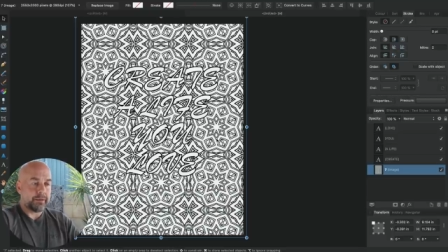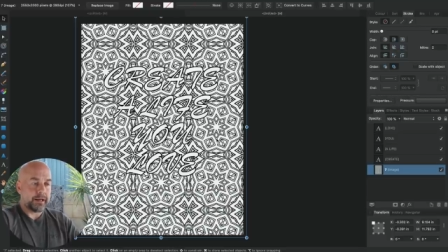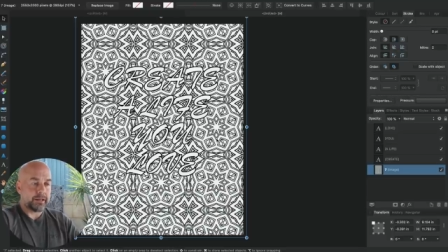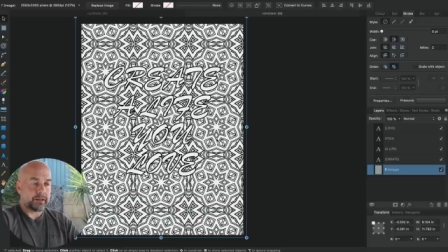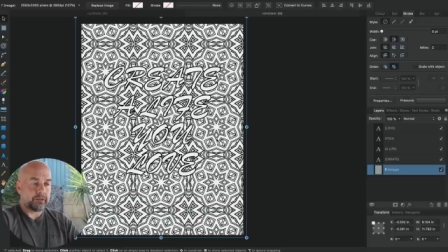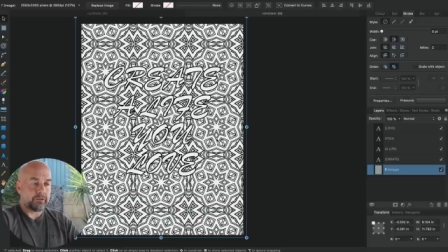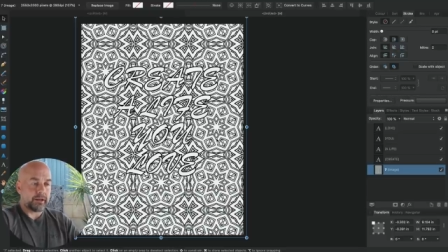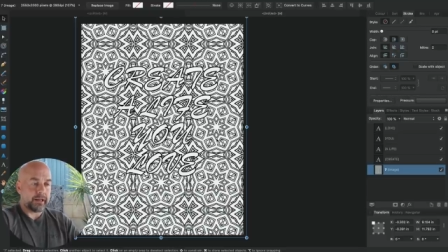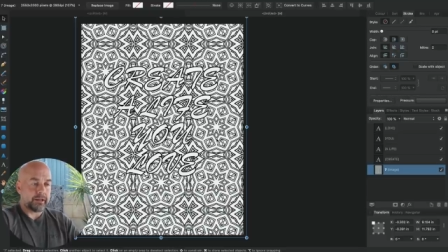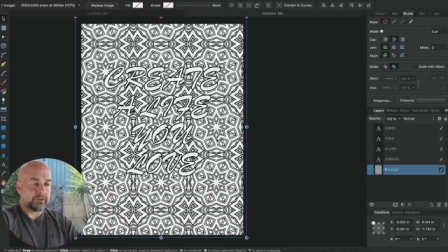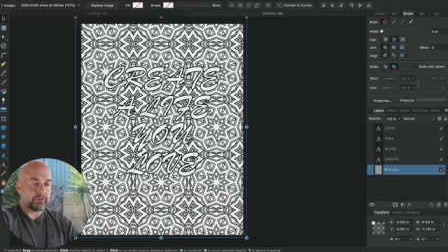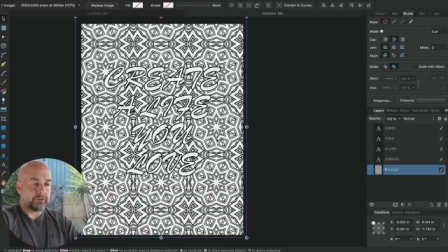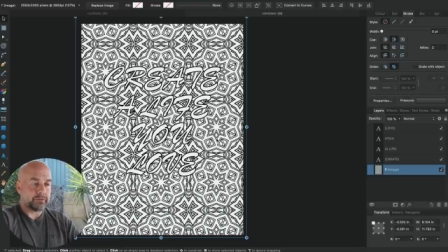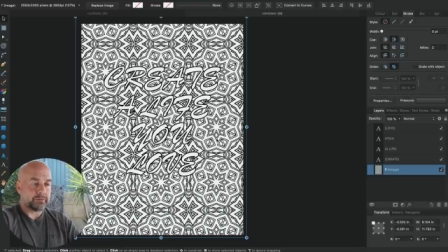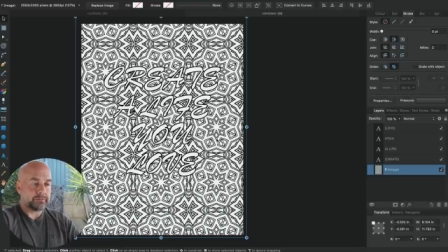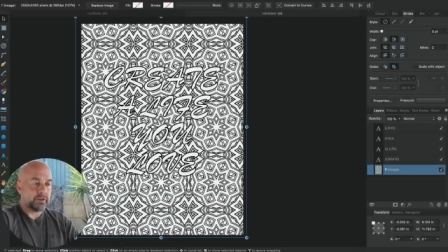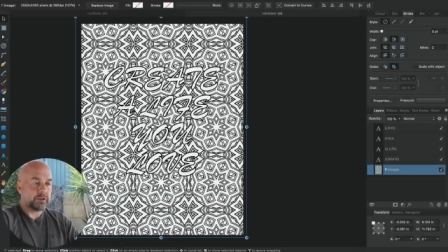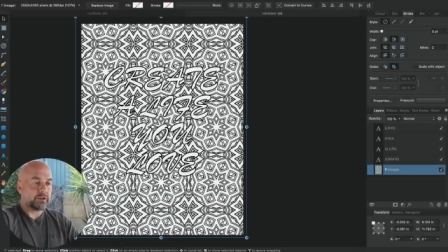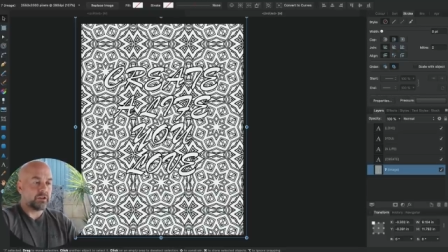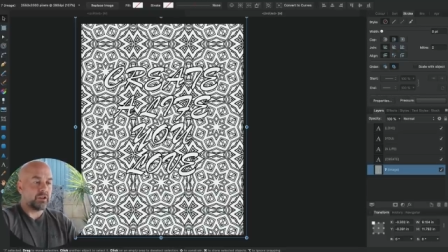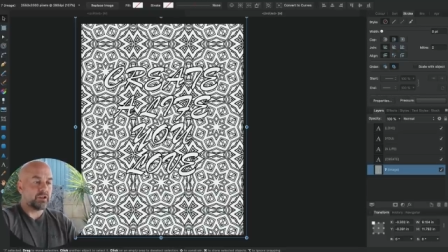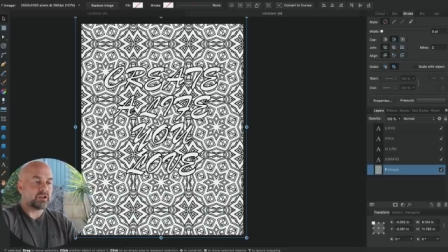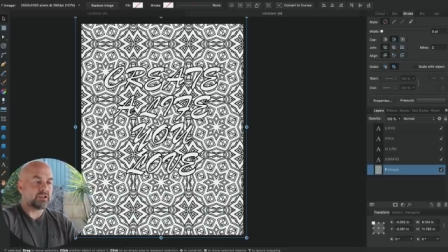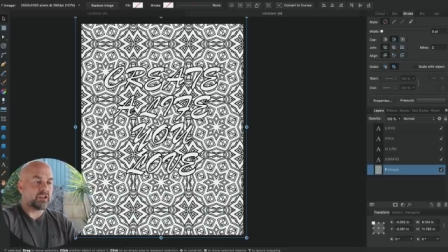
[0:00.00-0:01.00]
background.
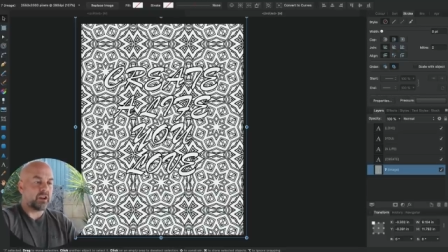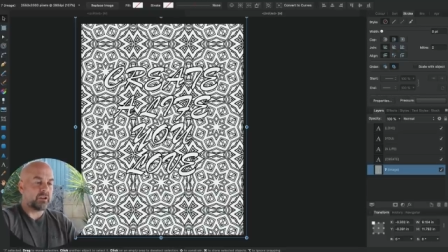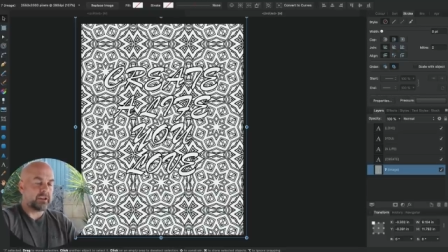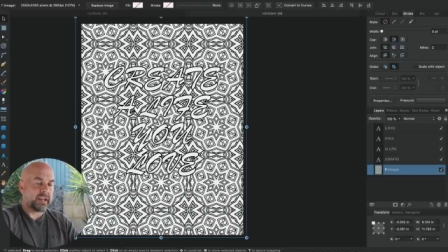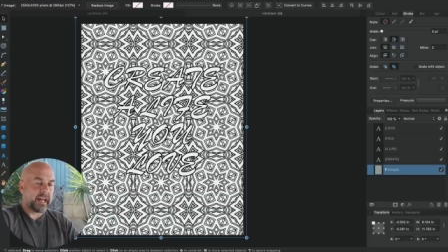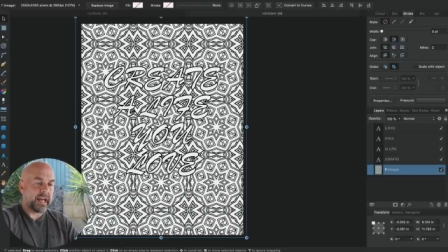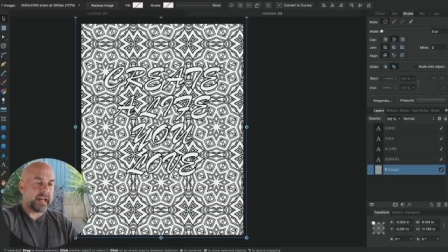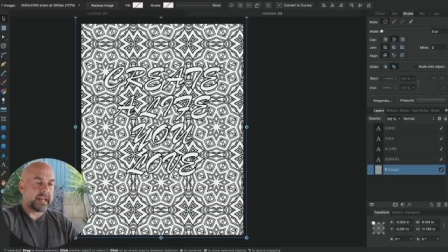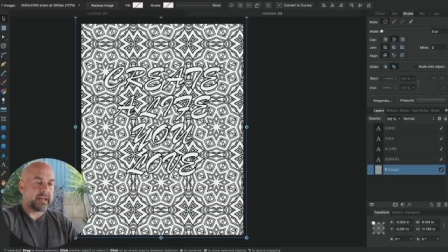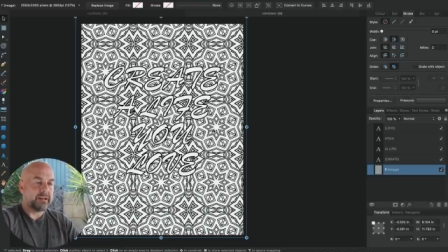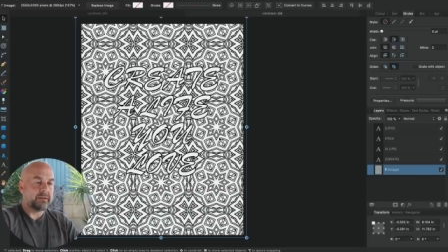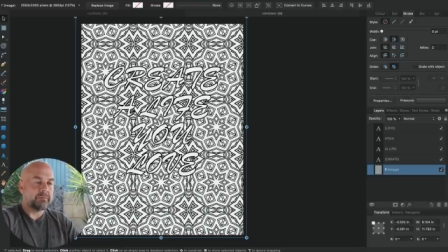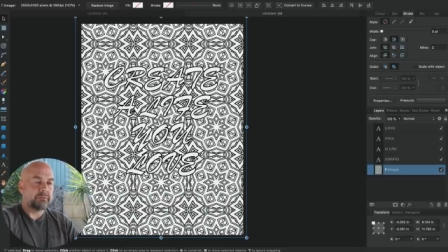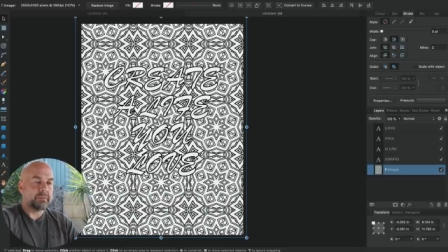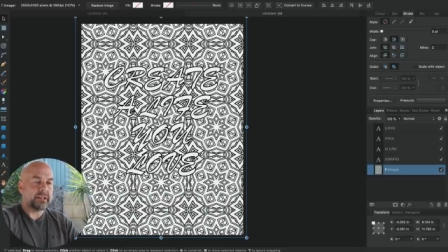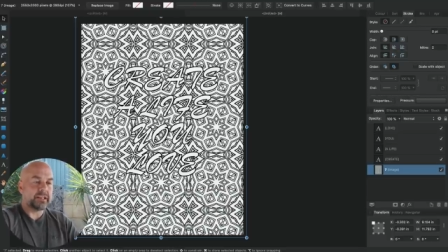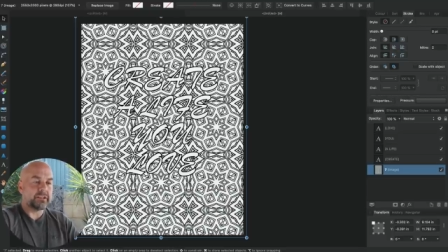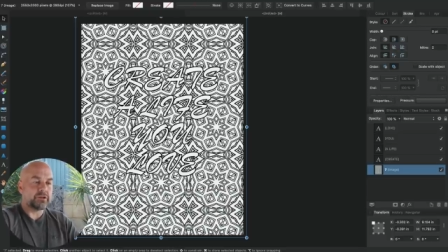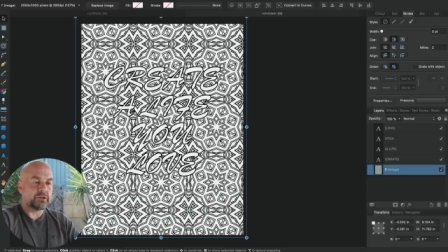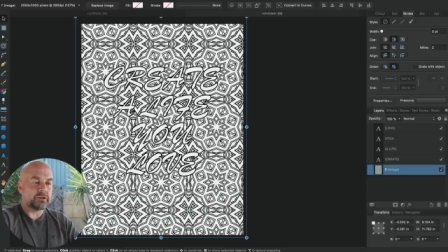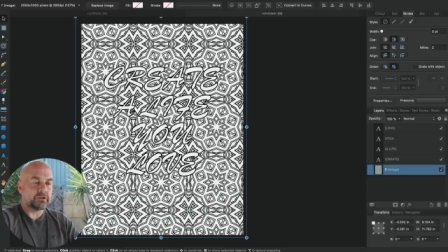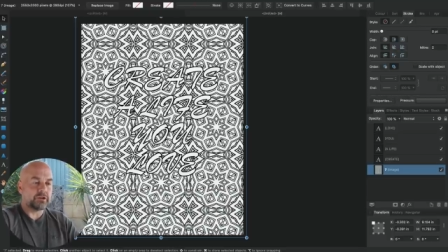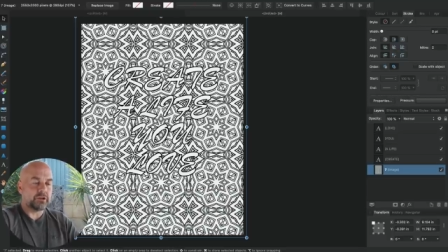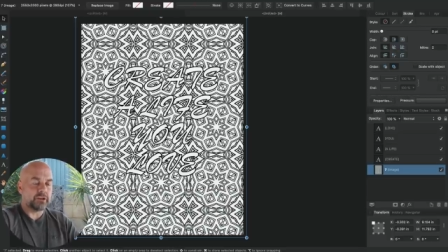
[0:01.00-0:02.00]
It looks okay, but
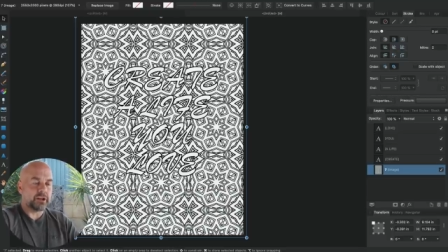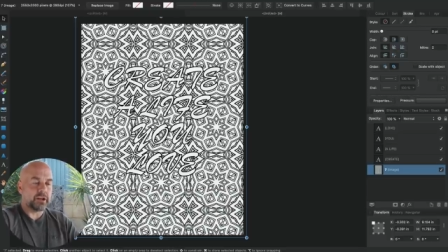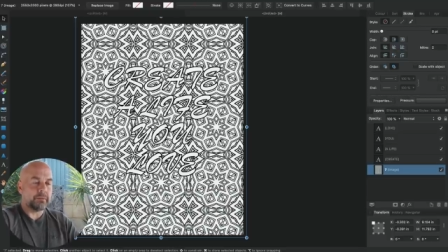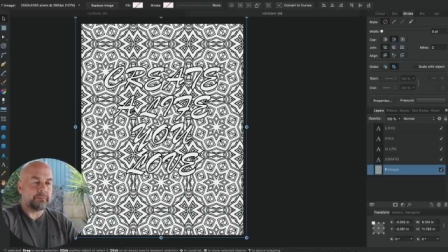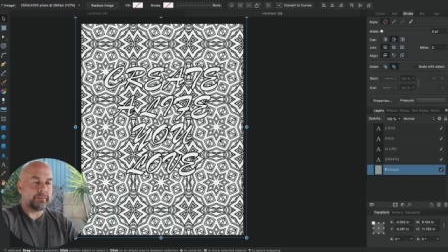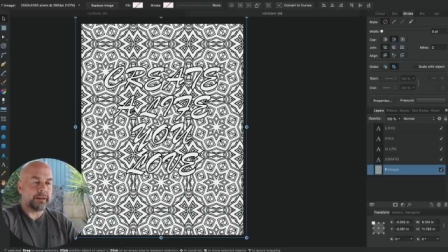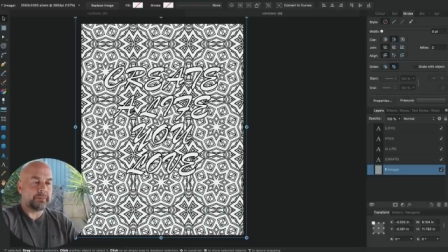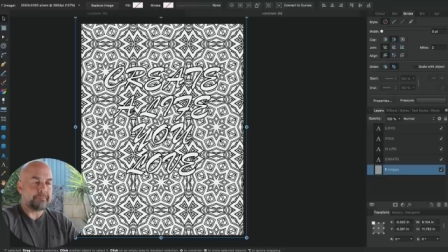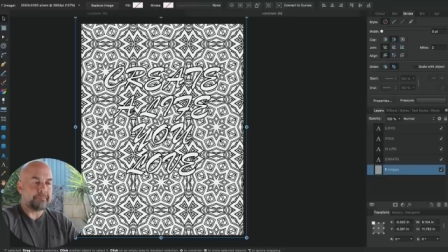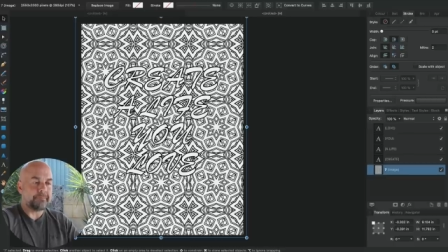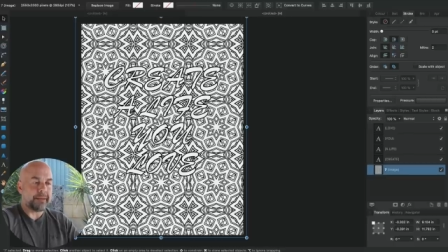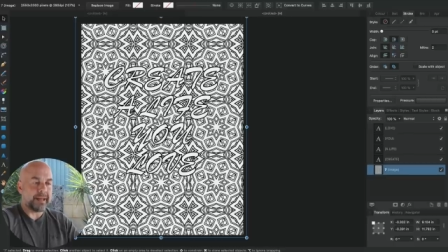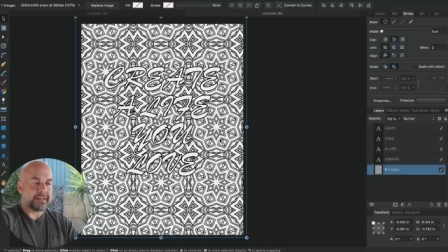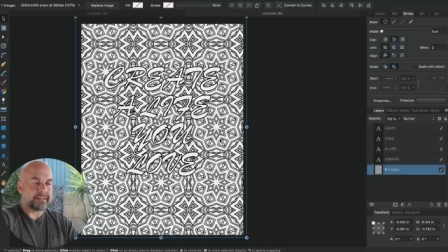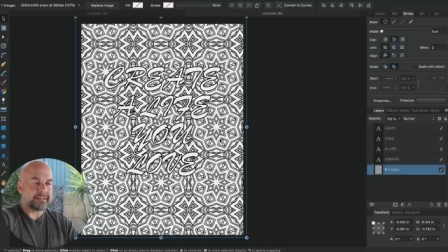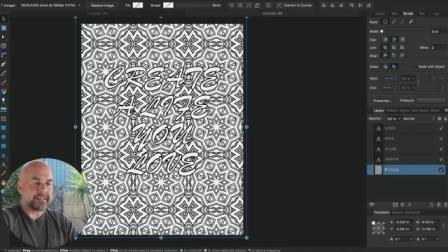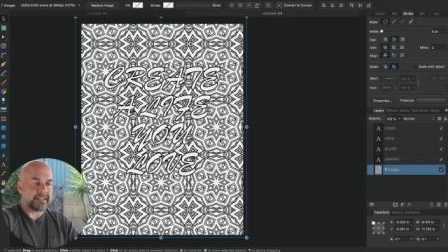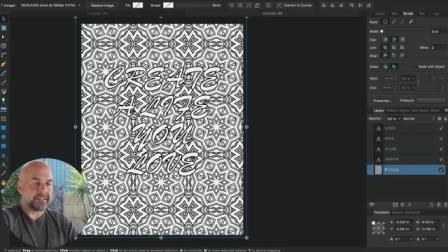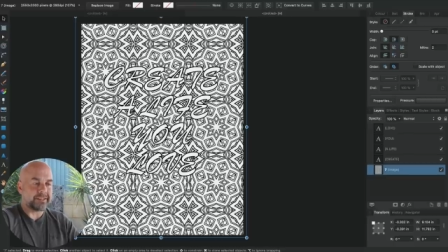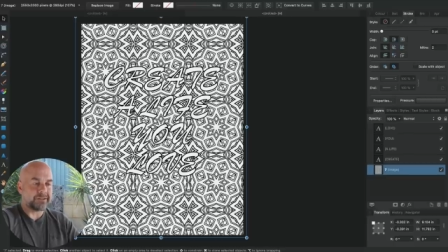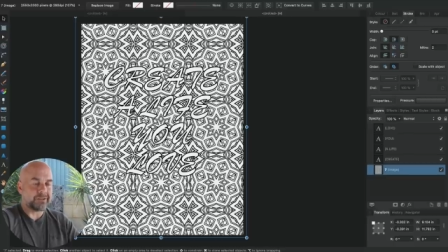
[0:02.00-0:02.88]
it does look a bit messy,